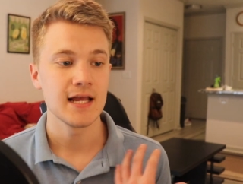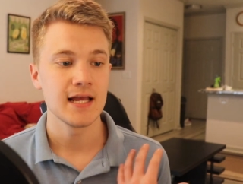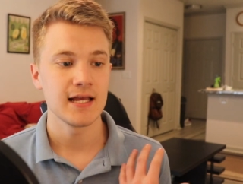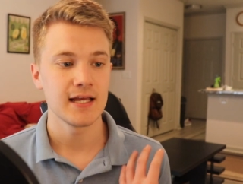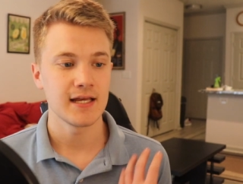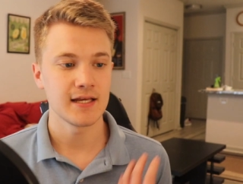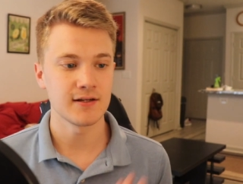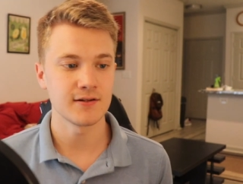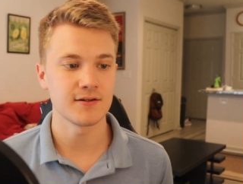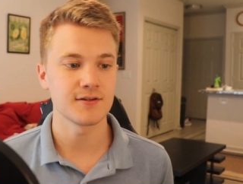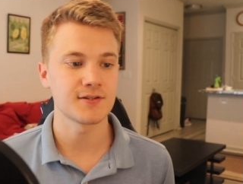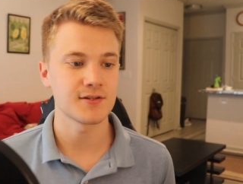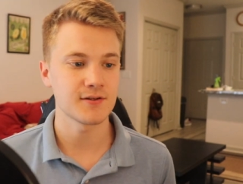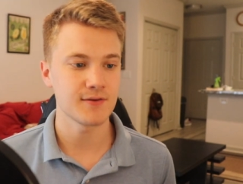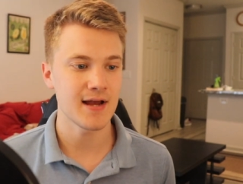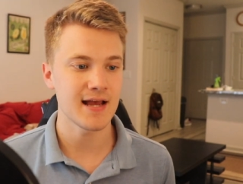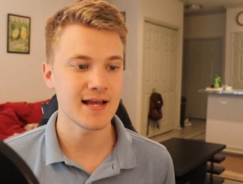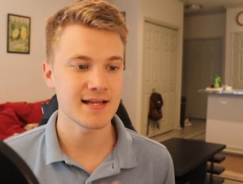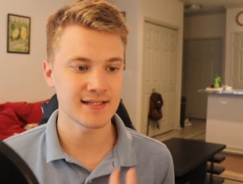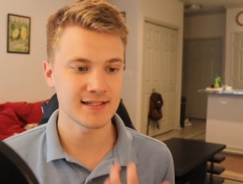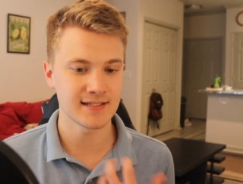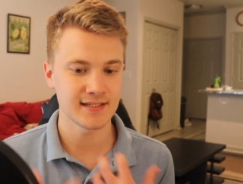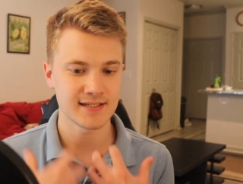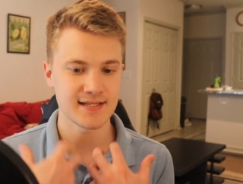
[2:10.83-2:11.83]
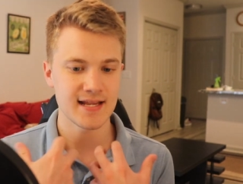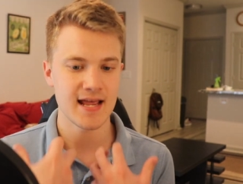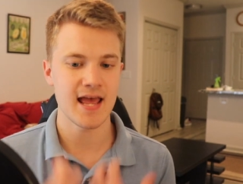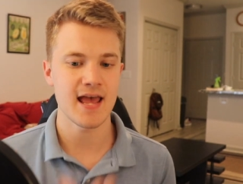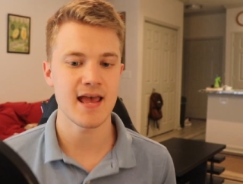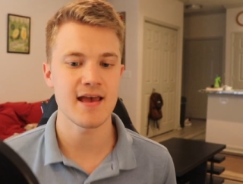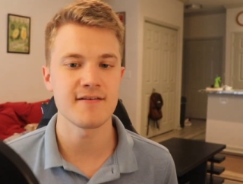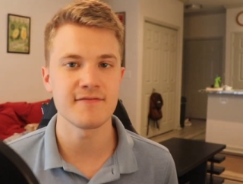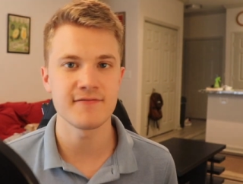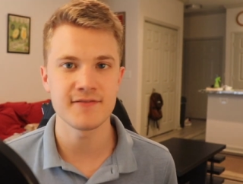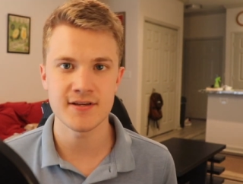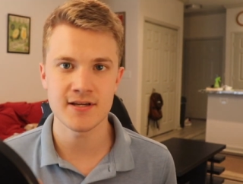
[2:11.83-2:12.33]
It also has this
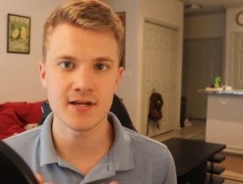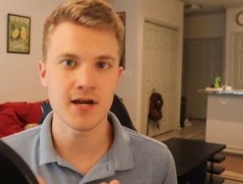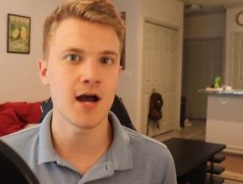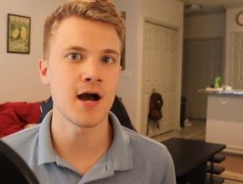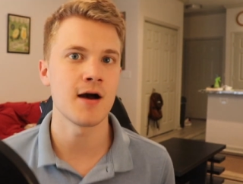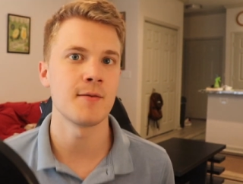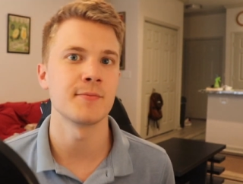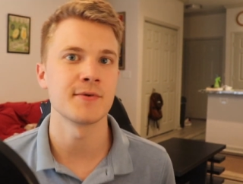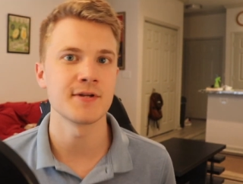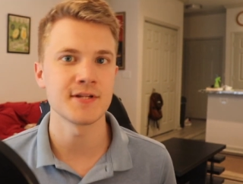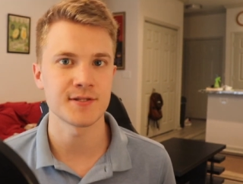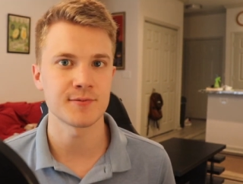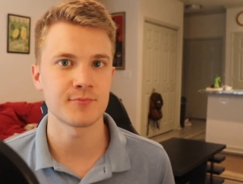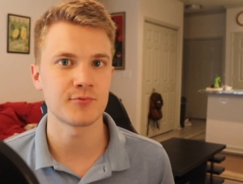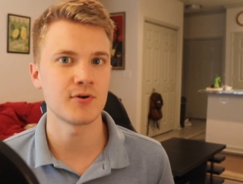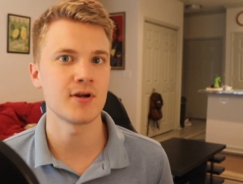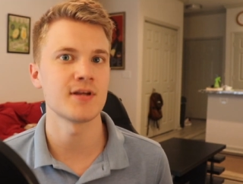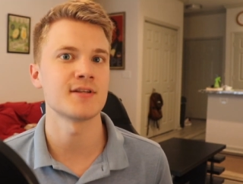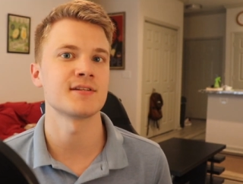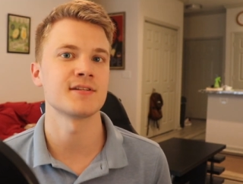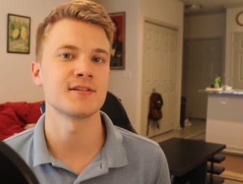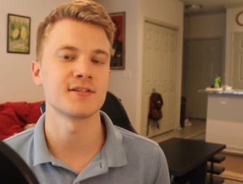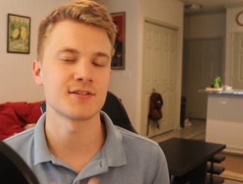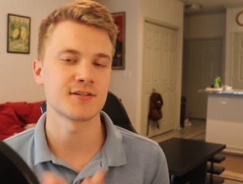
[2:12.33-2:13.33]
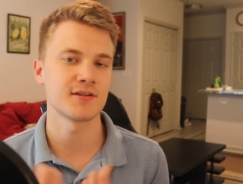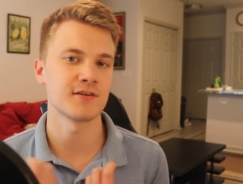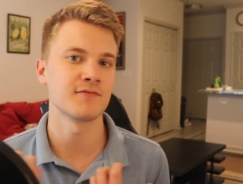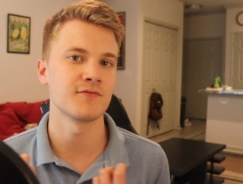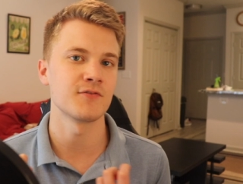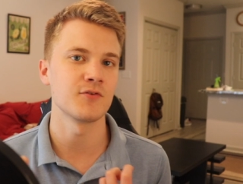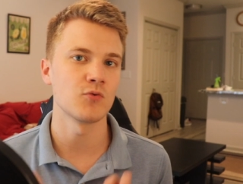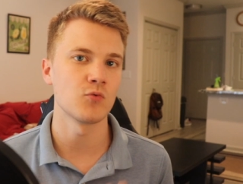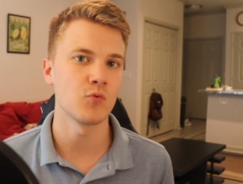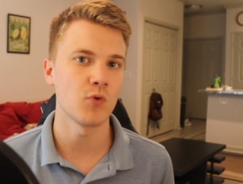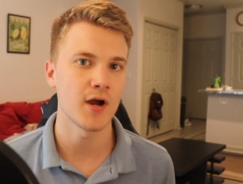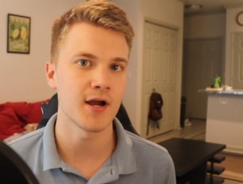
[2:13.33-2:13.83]
heavy, ominous presence of
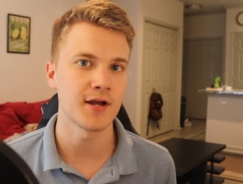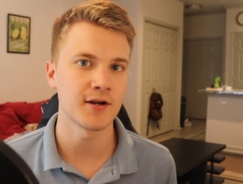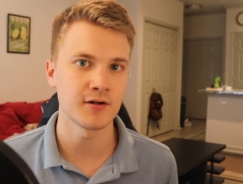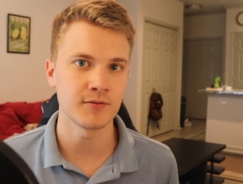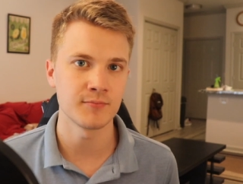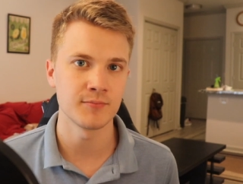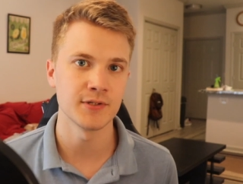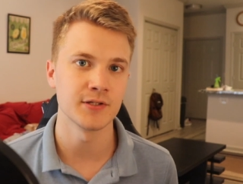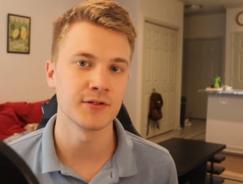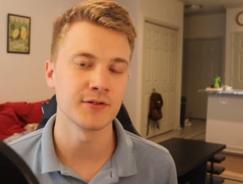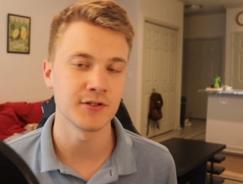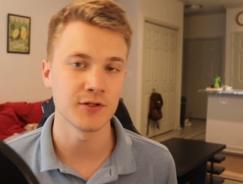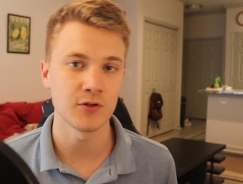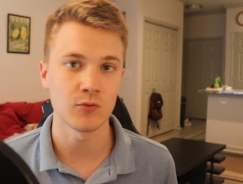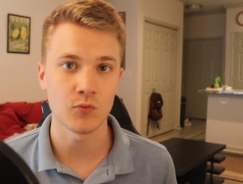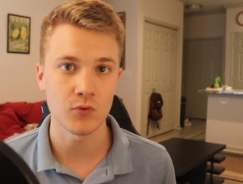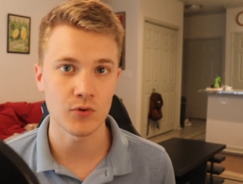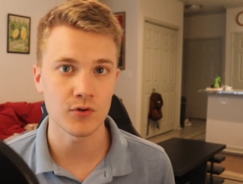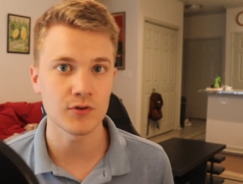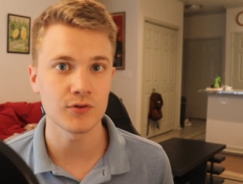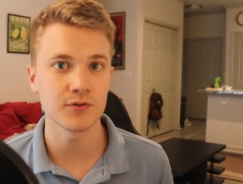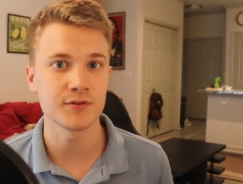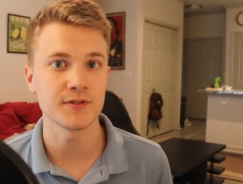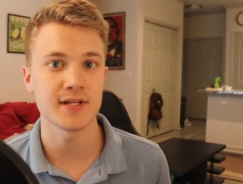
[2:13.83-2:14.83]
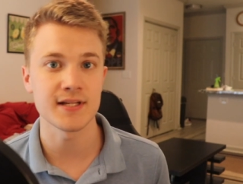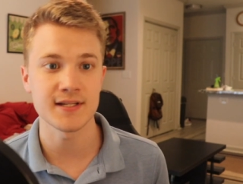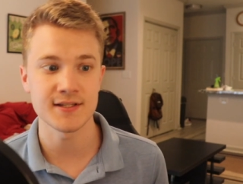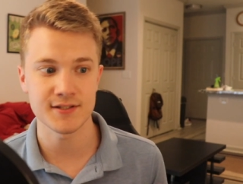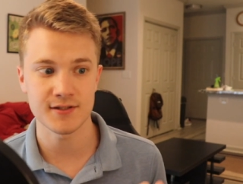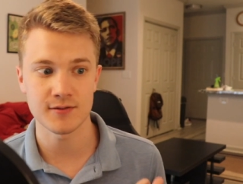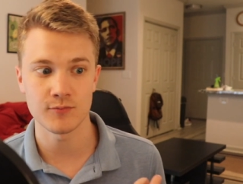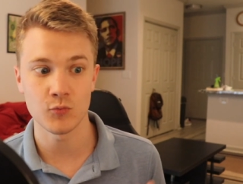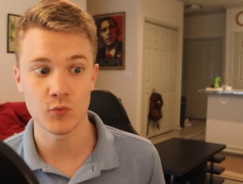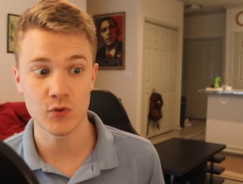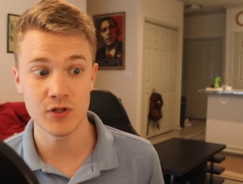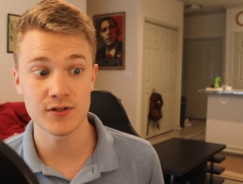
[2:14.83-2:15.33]
the wider building world and
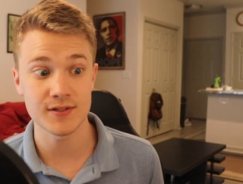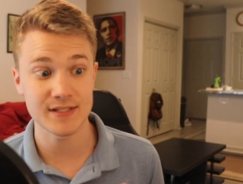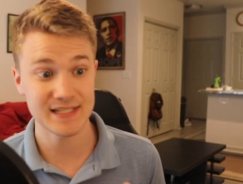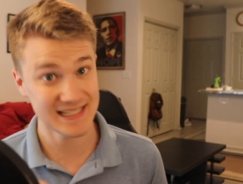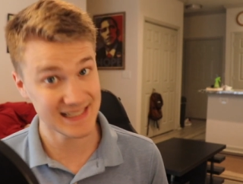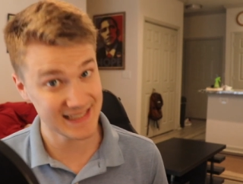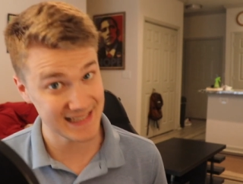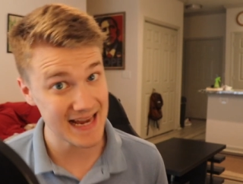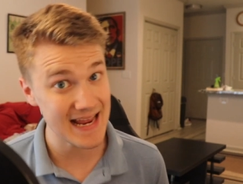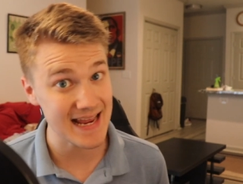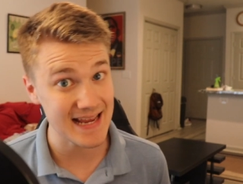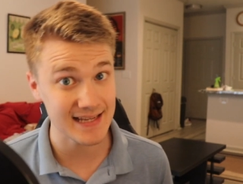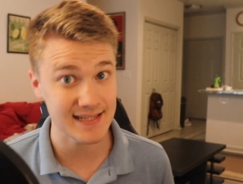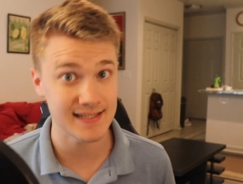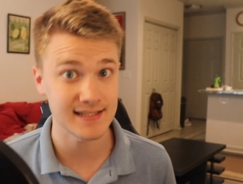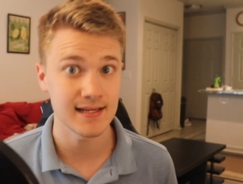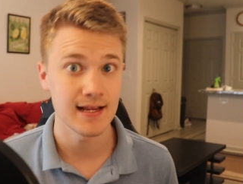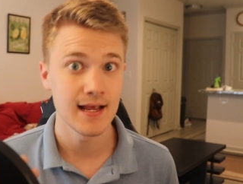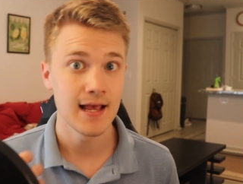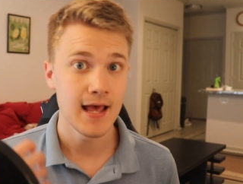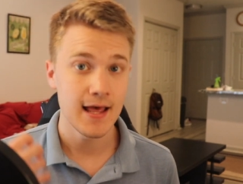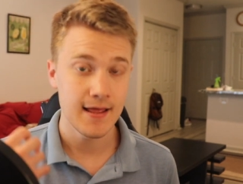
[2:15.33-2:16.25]
some real stakes